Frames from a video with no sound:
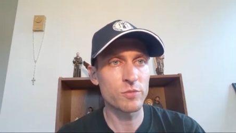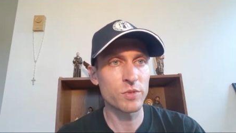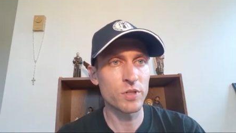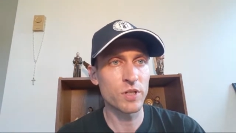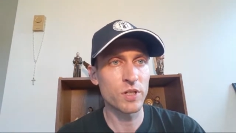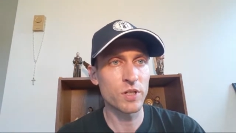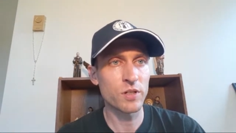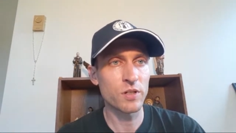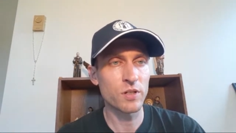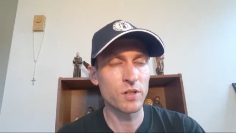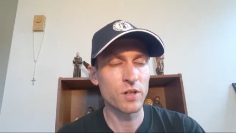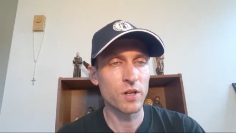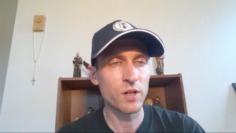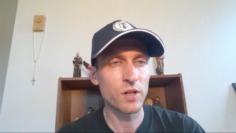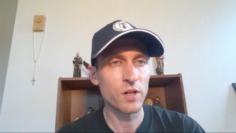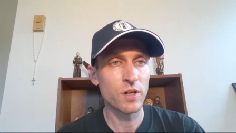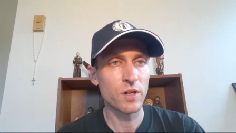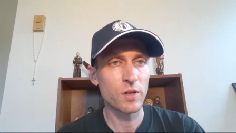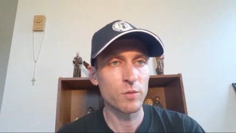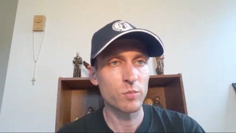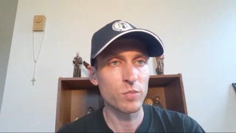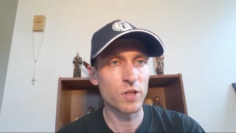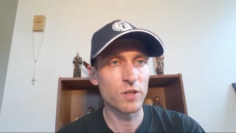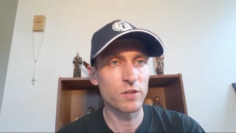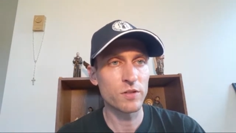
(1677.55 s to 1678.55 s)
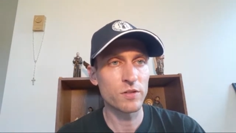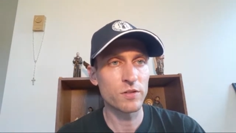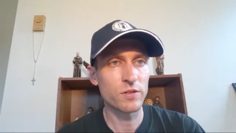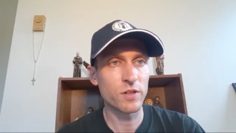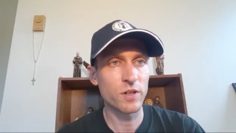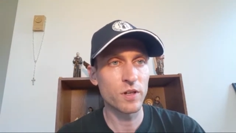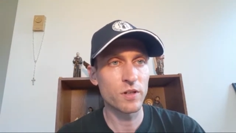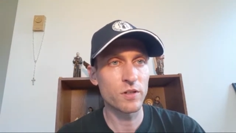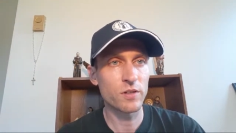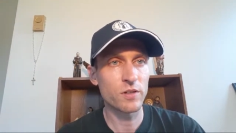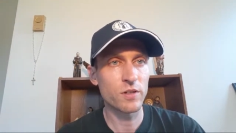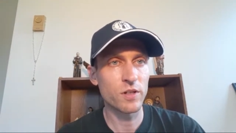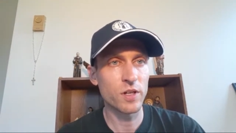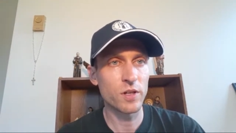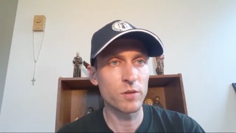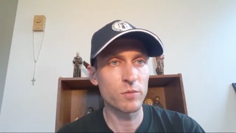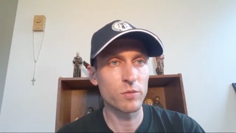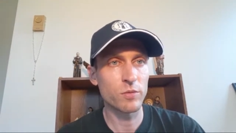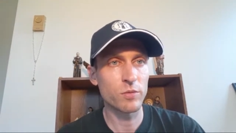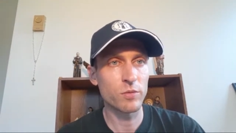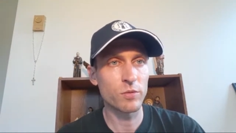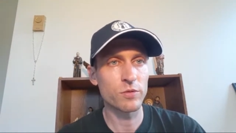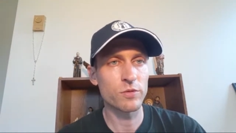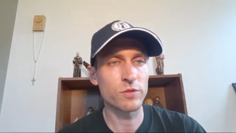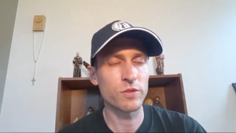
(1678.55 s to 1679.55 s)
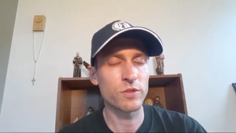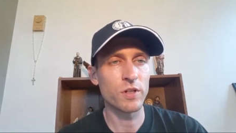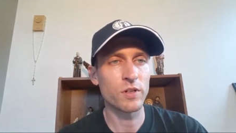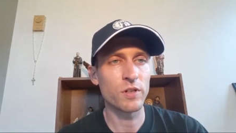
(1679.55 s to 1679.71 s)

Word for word: made bedside tables, and I